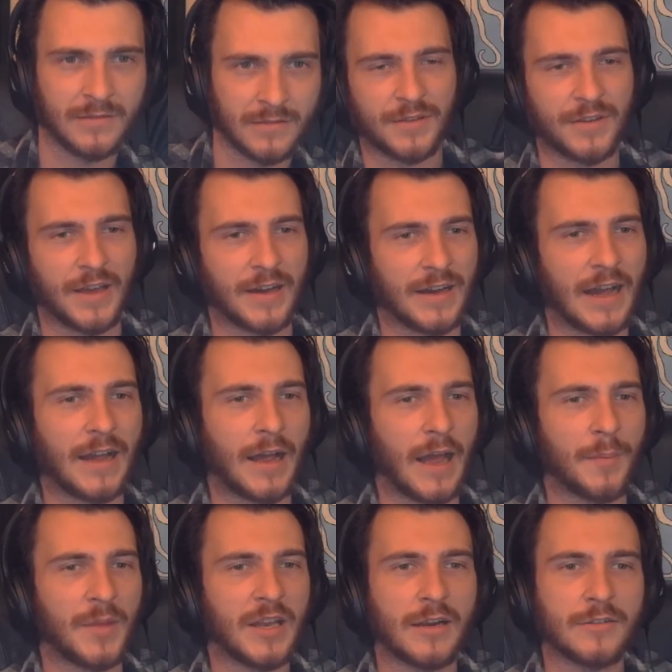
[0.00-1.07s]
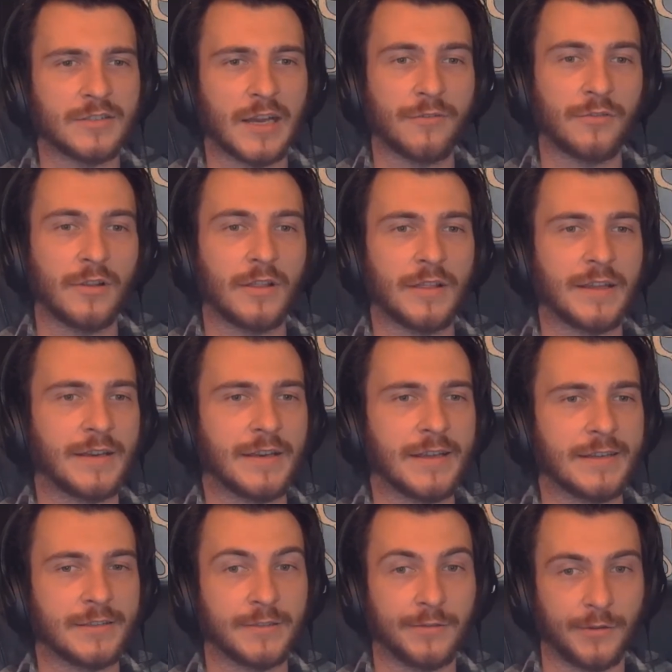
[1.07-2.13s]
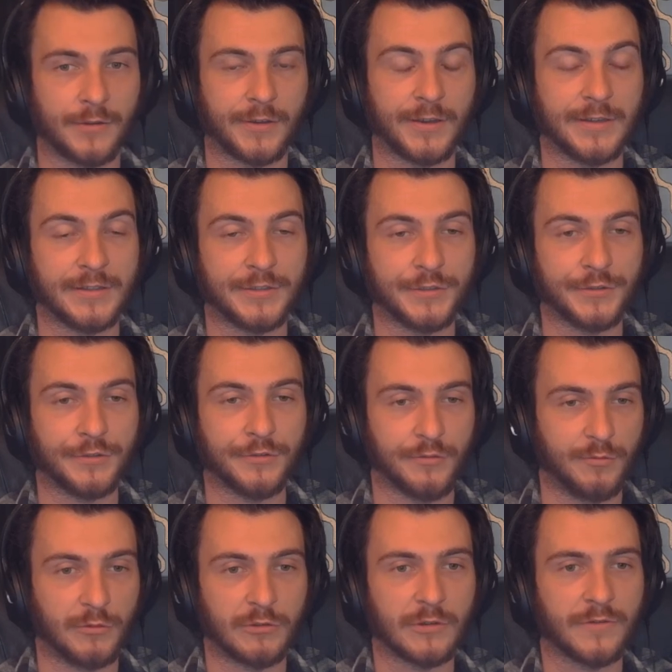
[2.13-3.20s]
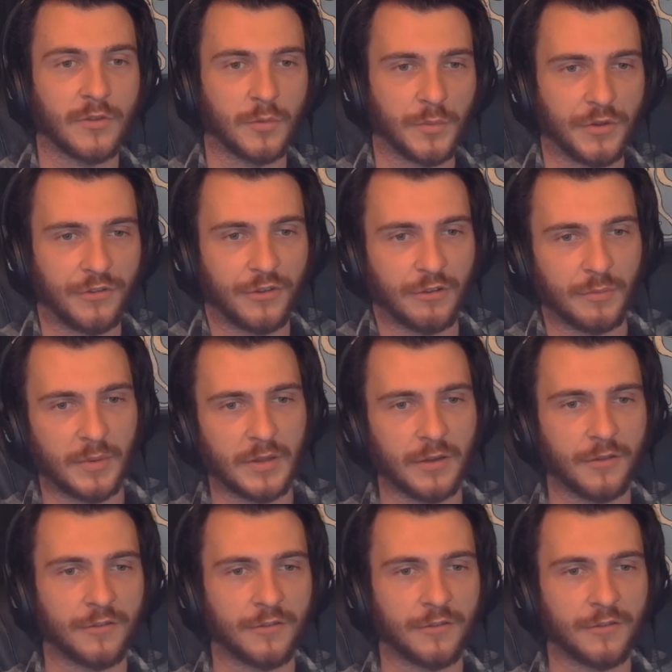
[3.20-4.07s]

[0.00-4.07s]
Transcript: Yeah, I, I mean, I'll definitely need to look into more of their music, because